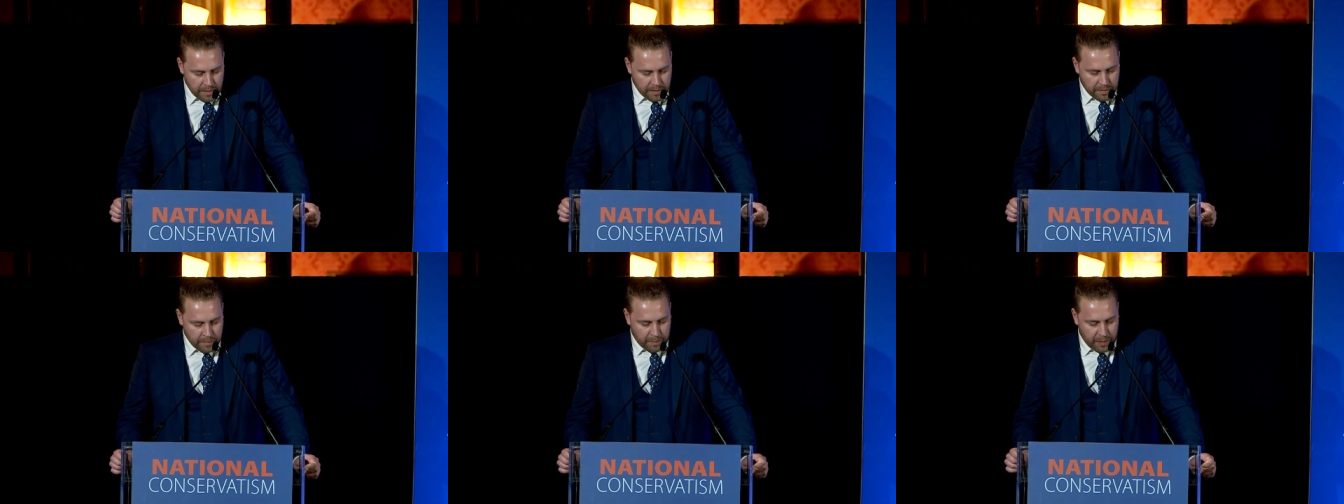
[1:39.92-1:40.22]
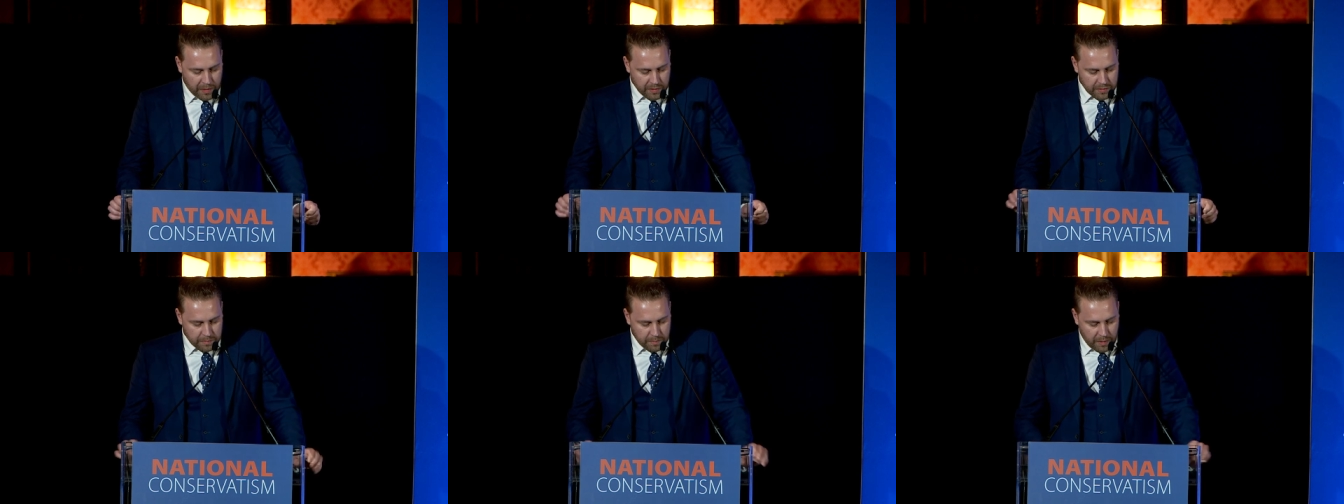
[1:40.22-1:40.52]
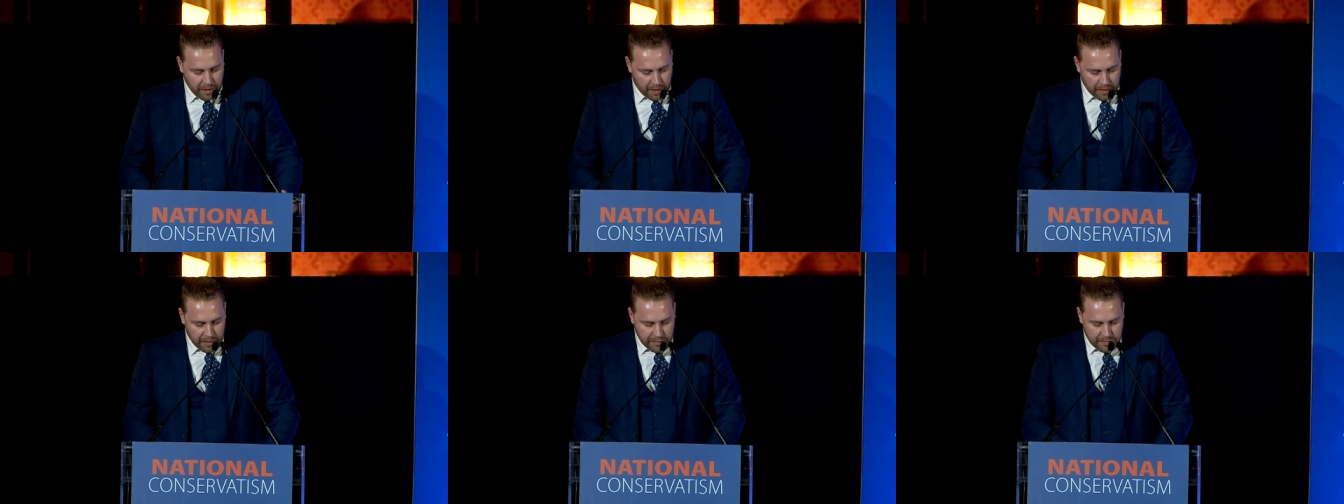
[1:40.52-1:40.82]
The
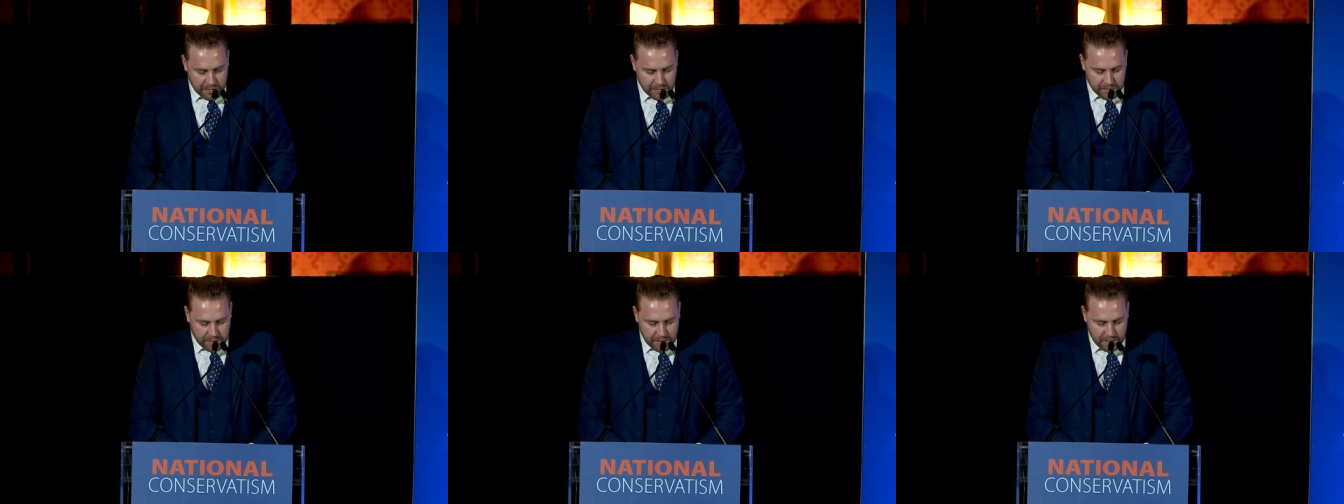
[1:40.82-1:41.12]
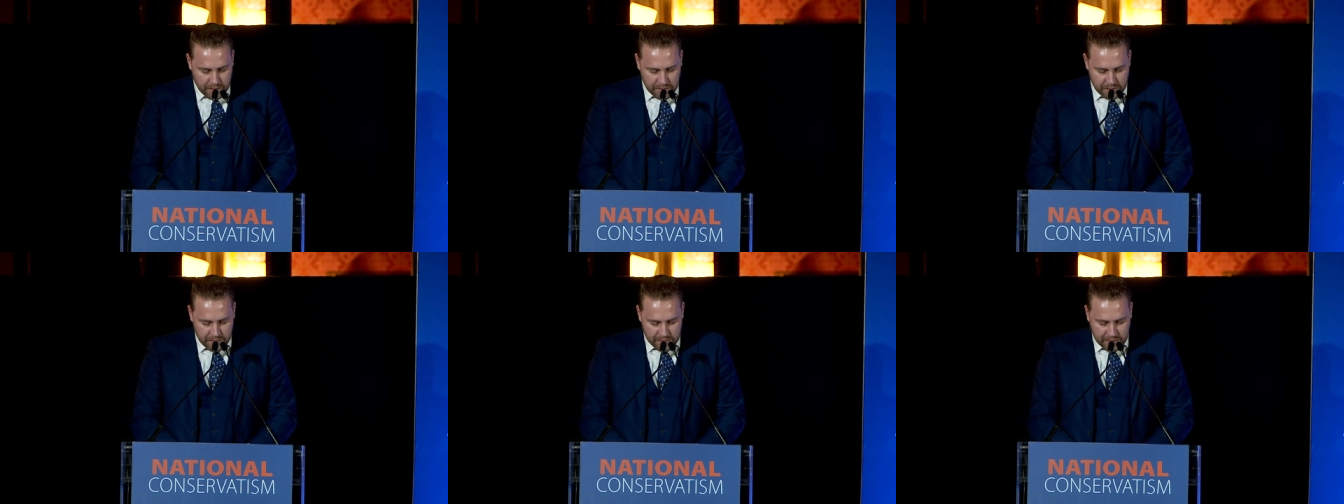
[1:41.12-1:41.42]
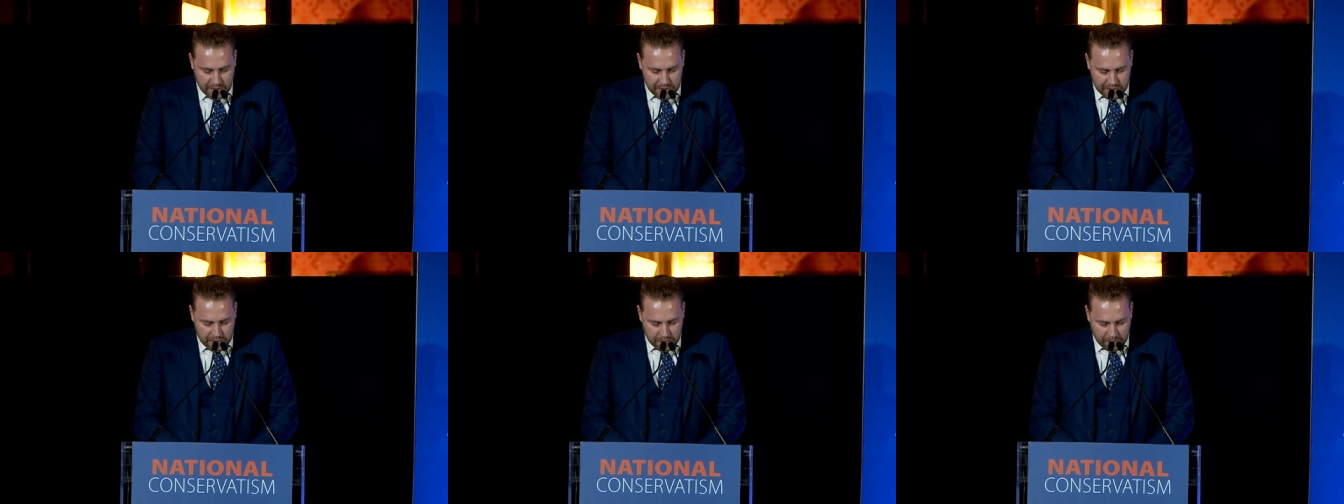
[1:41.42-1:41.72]
postmodernists
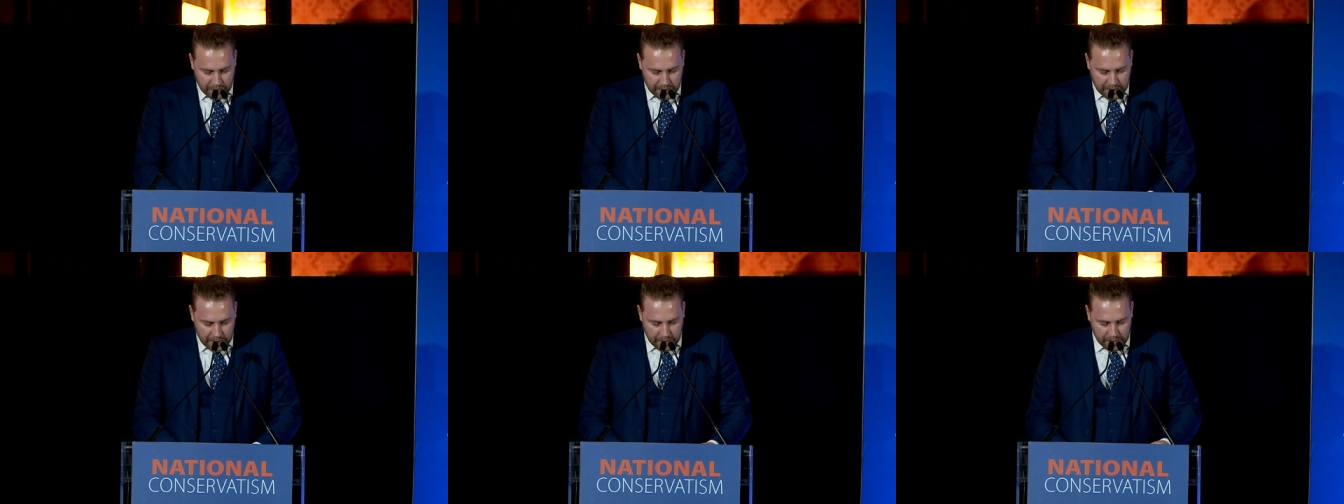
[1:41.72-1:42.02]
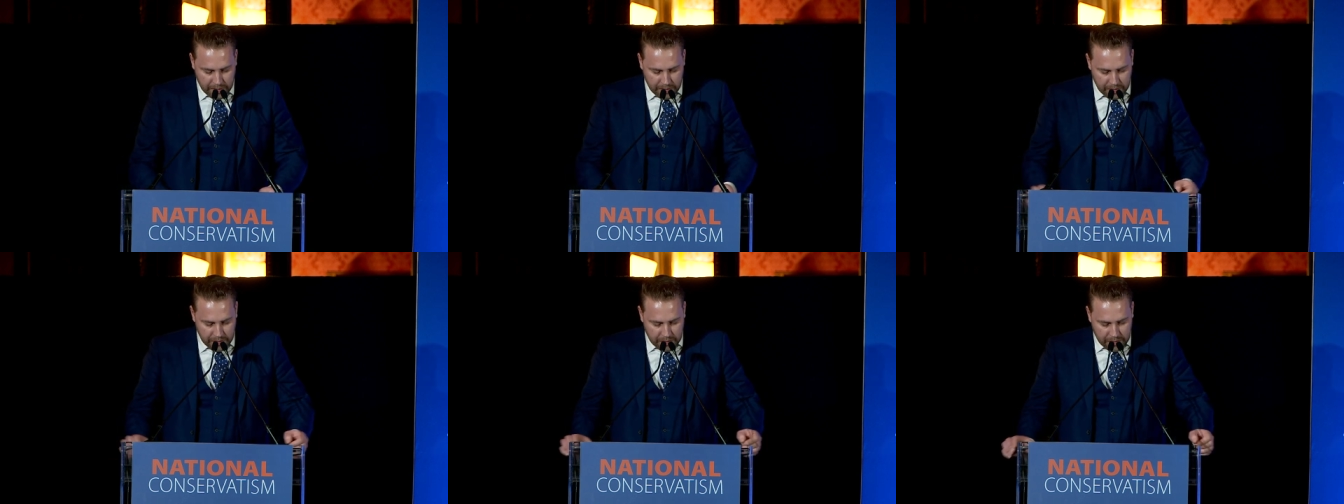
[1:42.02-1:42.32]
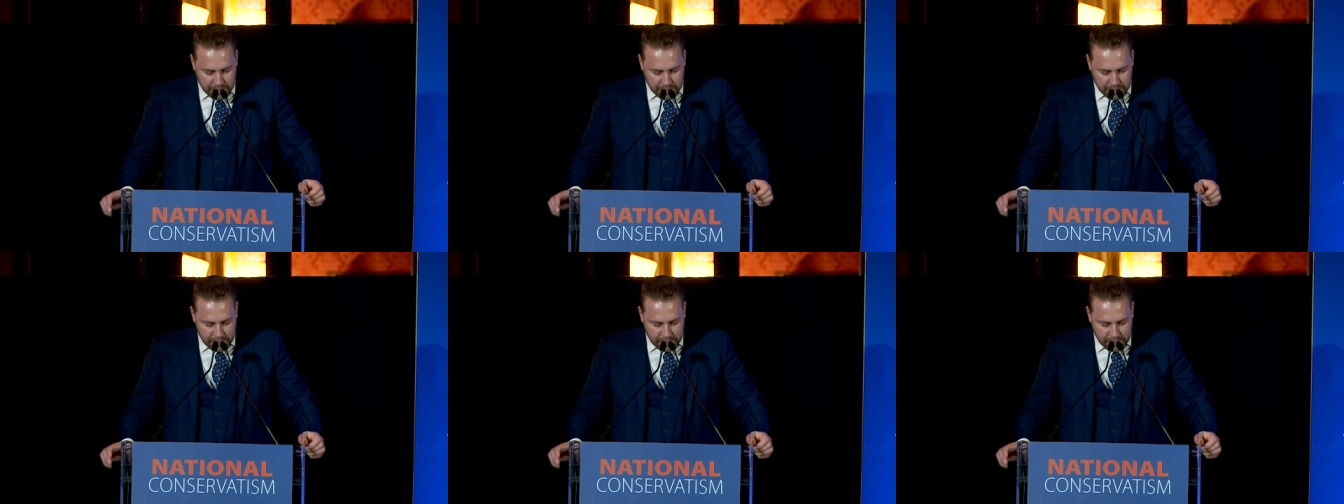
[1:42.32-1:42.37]
sensibly